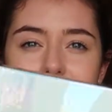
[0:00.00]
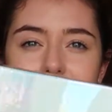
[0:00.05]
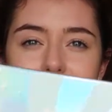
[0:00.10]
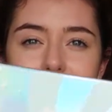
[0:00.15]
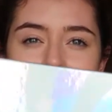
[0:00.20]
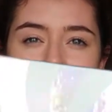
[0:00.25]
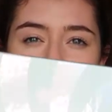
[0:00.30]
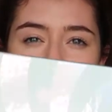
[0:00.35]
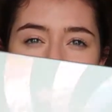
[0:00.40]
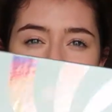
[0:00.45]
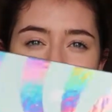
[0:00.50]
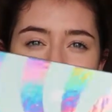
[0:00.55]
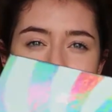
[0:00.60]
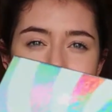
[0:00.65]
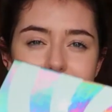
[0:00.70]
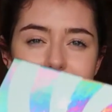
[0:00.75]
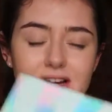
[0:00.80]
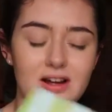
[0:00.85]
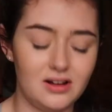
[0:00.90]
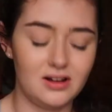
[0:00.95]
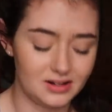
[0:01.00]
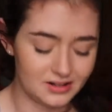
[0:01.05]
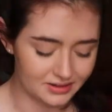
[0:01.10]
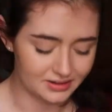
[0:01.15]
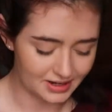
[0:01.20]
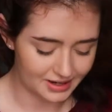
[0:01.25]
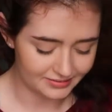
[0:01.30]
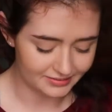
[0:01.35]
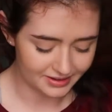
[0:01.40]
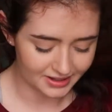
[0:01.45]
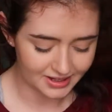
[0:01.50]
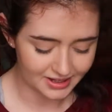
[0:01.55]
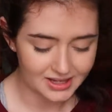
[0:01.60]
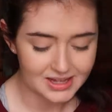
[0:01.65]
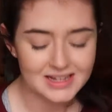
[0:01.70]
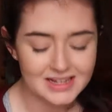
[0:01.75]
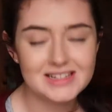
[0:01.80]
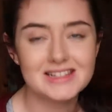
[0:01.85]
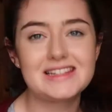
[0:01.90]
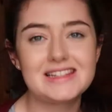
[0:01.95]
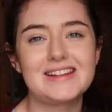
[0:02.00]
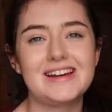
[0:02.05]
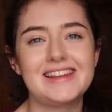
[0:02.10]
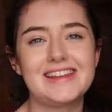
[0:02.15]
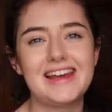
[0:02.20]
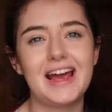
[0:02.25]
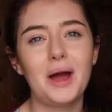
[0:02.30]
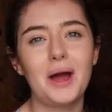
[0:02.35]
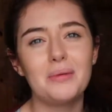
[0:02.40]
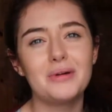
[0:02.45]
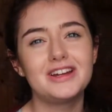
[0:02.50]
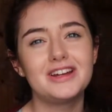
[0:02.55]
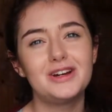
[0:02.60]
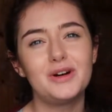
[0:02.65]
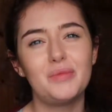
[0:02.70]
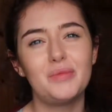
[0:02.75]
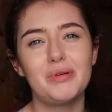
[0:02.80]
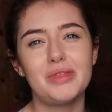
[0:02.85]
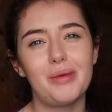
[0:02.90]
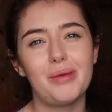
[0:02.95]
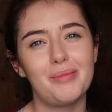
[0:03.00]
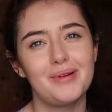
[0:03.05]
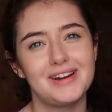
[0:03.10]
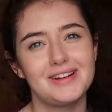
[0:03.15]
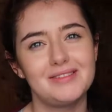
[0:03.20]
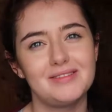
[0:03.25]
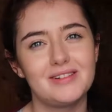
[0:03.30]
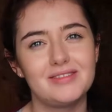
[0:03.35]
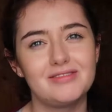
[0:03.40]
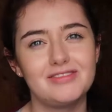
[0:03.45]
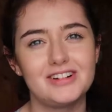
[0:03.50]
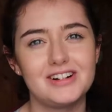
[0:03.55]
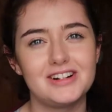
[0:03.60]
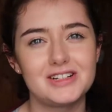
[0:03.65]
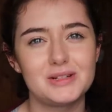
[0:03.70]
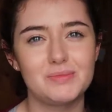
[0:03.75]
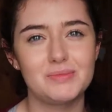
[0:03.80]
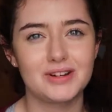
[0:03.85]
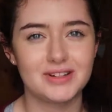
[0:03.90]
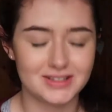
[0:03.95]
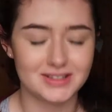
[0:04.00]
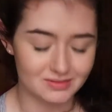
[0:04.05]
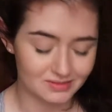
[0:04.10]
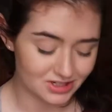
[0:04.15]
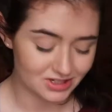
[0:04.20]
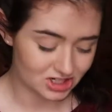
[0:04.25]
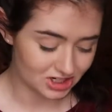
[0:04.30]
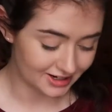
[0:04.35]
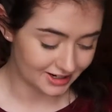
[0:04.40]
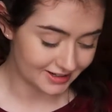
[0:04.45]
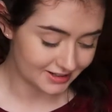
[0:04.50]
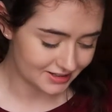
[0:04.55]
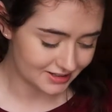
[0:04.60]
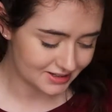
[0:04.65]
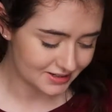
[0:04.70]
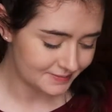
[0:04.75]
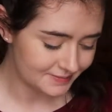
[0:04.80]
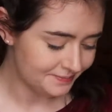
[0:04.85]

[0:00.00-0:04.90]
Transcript: And this one's like holographic. I think I'm gonna open the pretty one first because I'm a child.